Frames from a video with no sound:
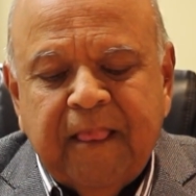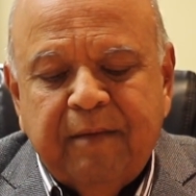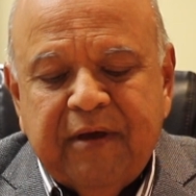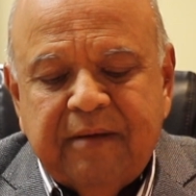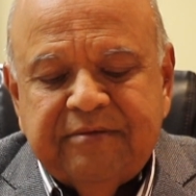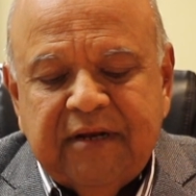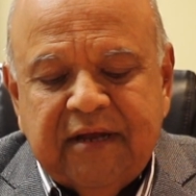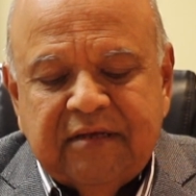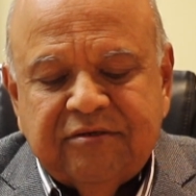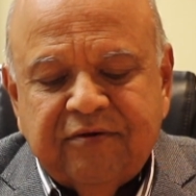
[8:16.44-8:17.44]
Perhaps the
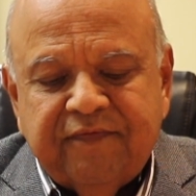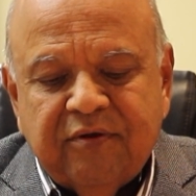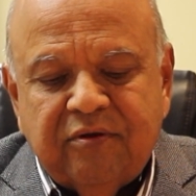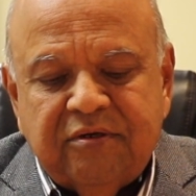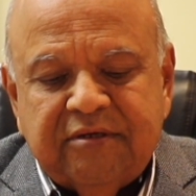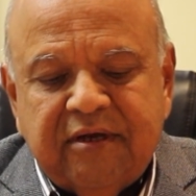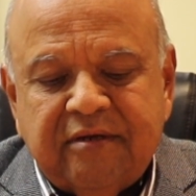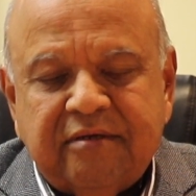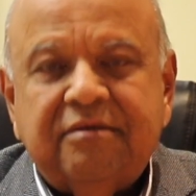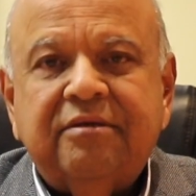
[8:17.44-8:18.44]
last of the
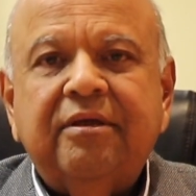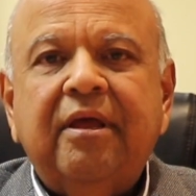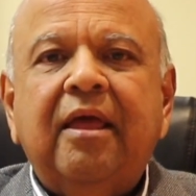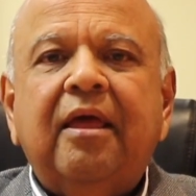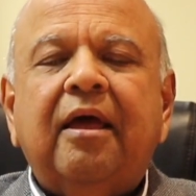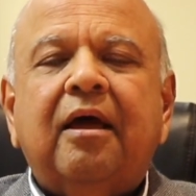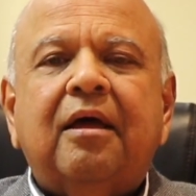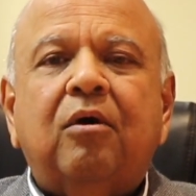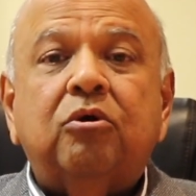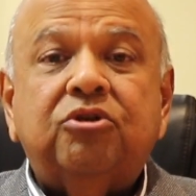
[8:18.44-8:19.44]
concerns
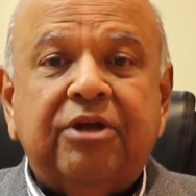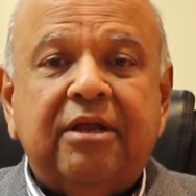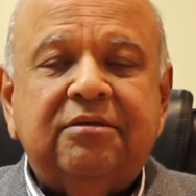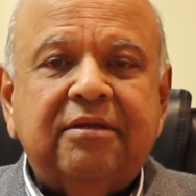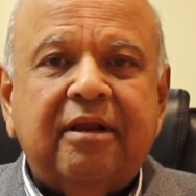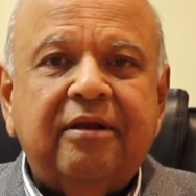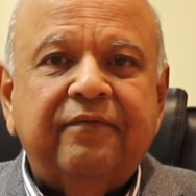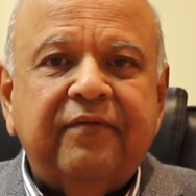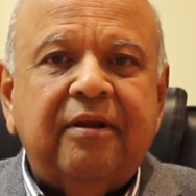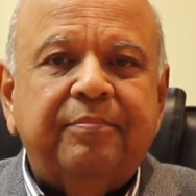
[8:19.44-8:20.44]
or trends that are
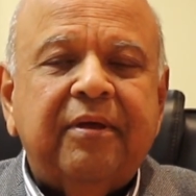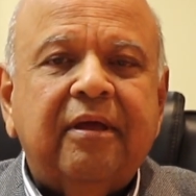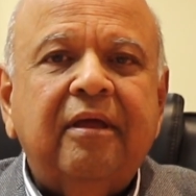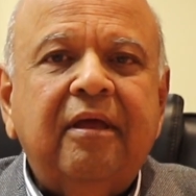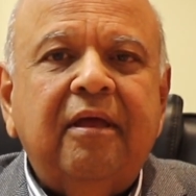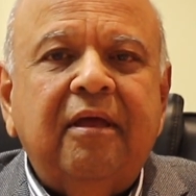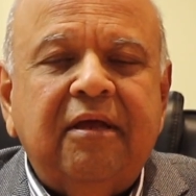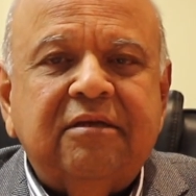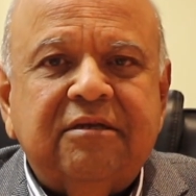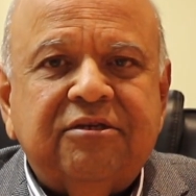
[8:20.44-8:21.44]
developing
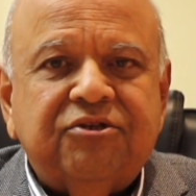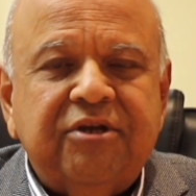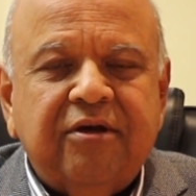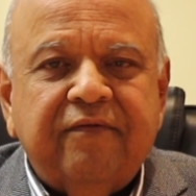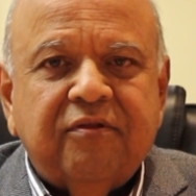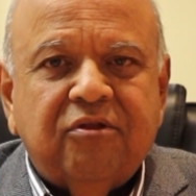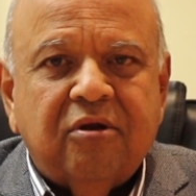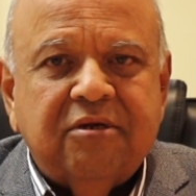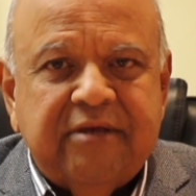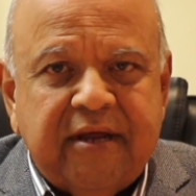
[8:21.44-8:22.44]
is the streak of
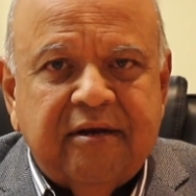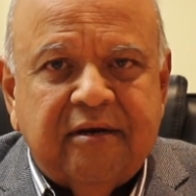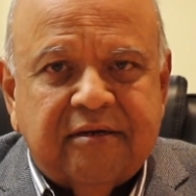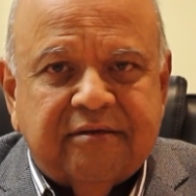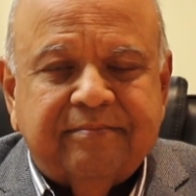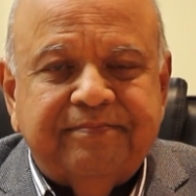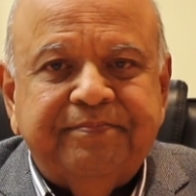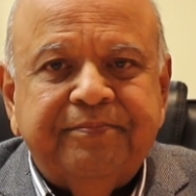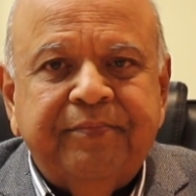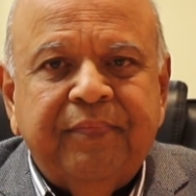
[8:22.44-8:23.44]
authoritarianism,
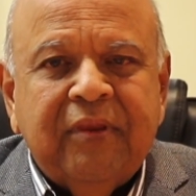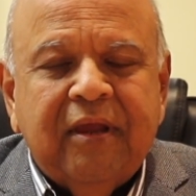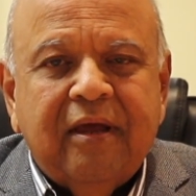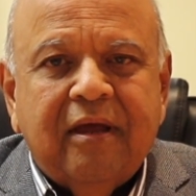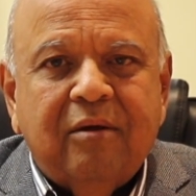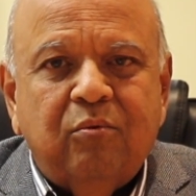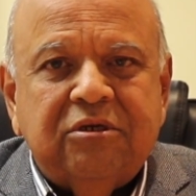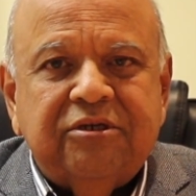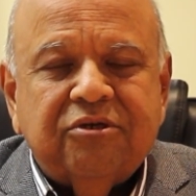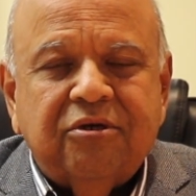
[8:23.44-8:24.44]

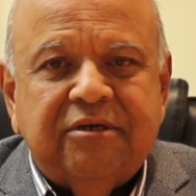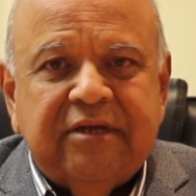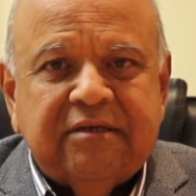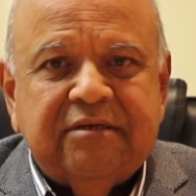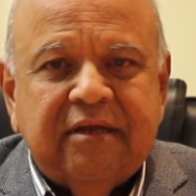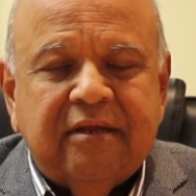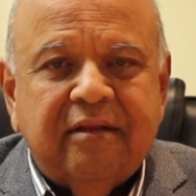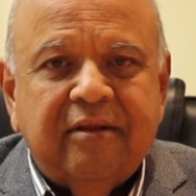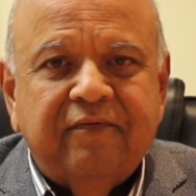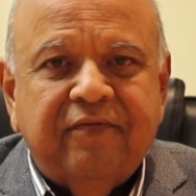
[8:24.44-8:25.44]
which is
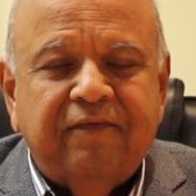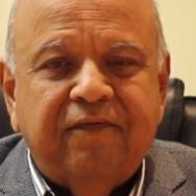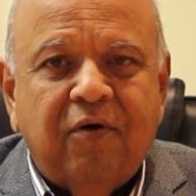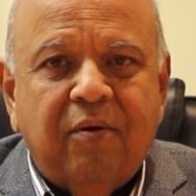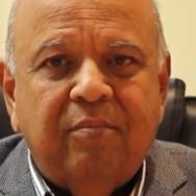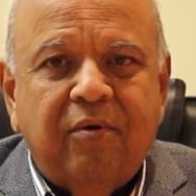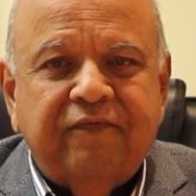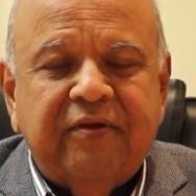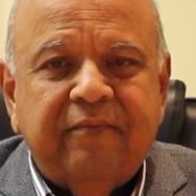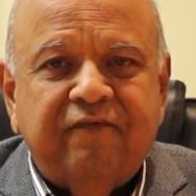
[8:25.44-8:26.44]
contesting the
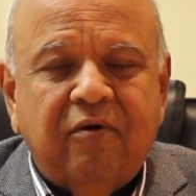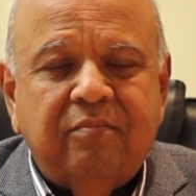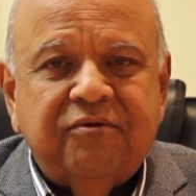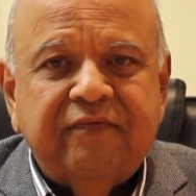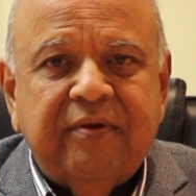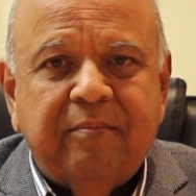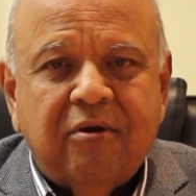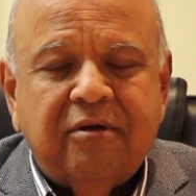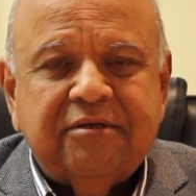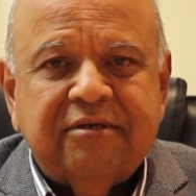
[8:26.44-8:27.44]
forms of
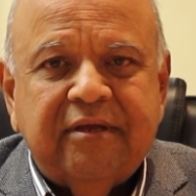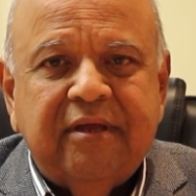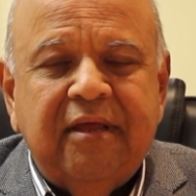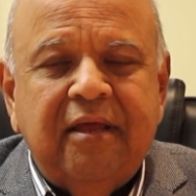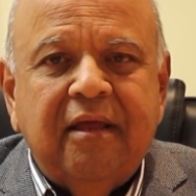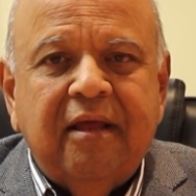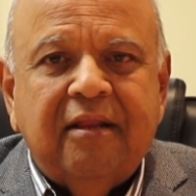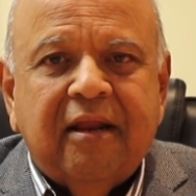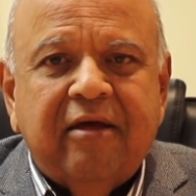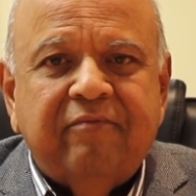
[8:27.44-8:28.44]
democracy
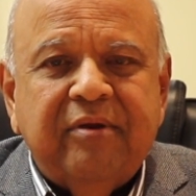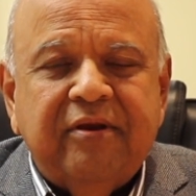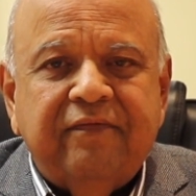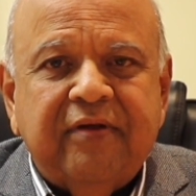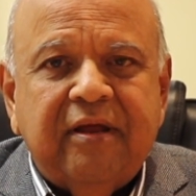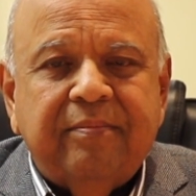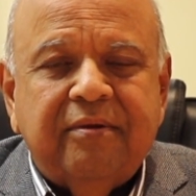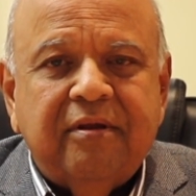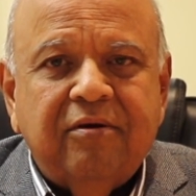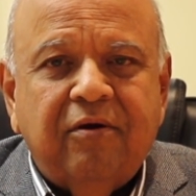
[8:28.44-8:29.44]
that have been
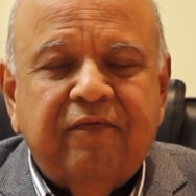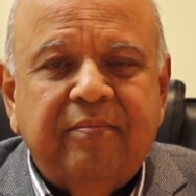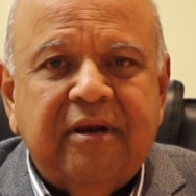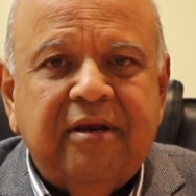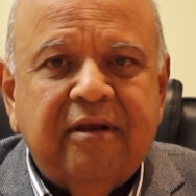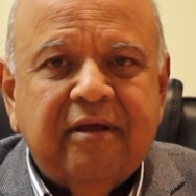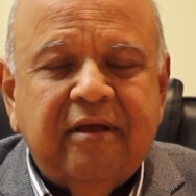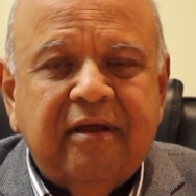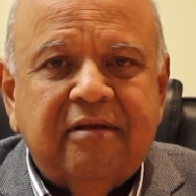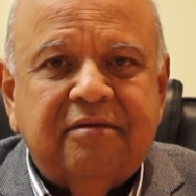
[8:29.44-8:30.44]
developed over many
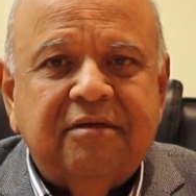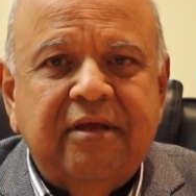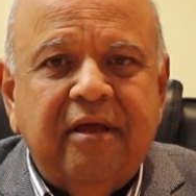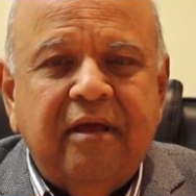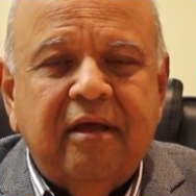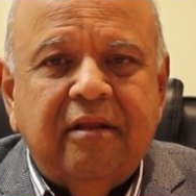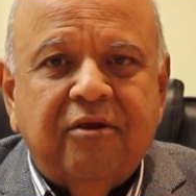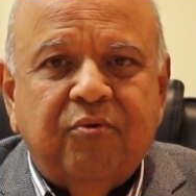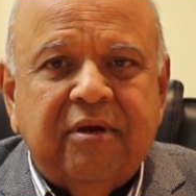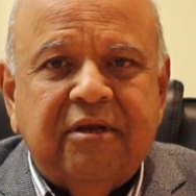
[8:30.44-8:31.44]
decades in
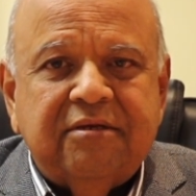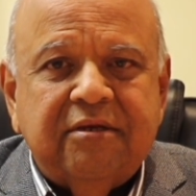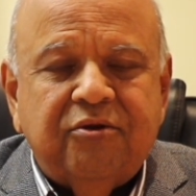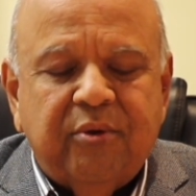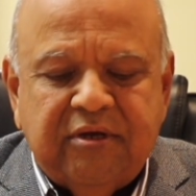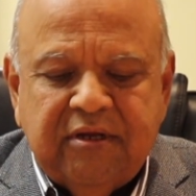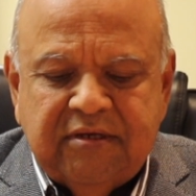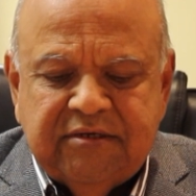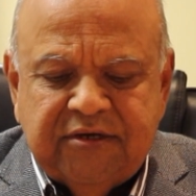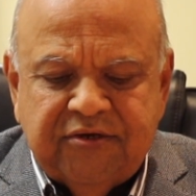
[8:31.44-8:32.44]
the
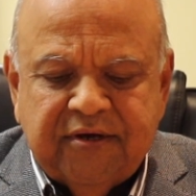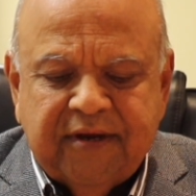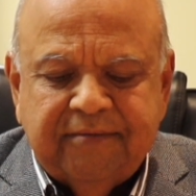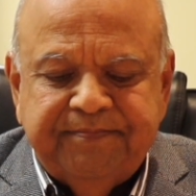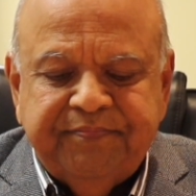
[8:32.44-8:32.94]
20th century.